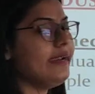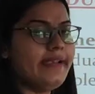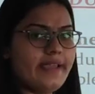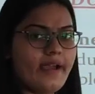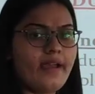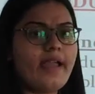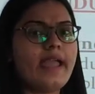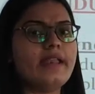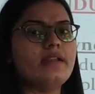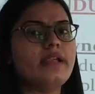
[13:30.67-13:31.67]
India,
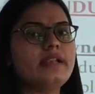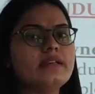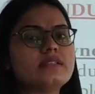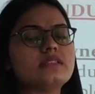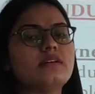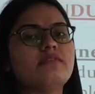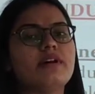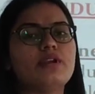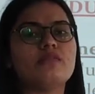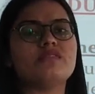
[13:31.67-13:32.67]
and it is the
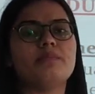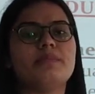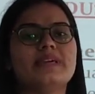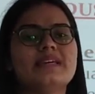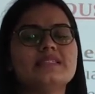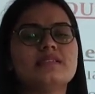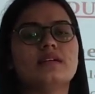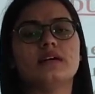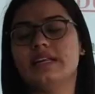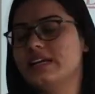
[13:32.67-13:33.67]
one of the biggest
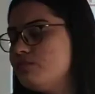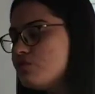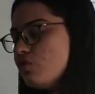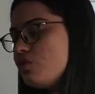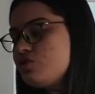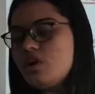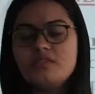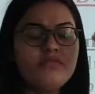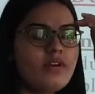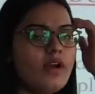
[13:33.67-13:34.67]
income source
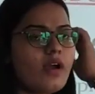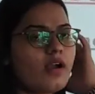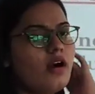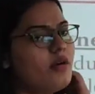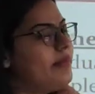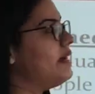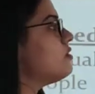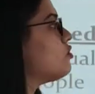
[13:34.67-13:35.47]
of government.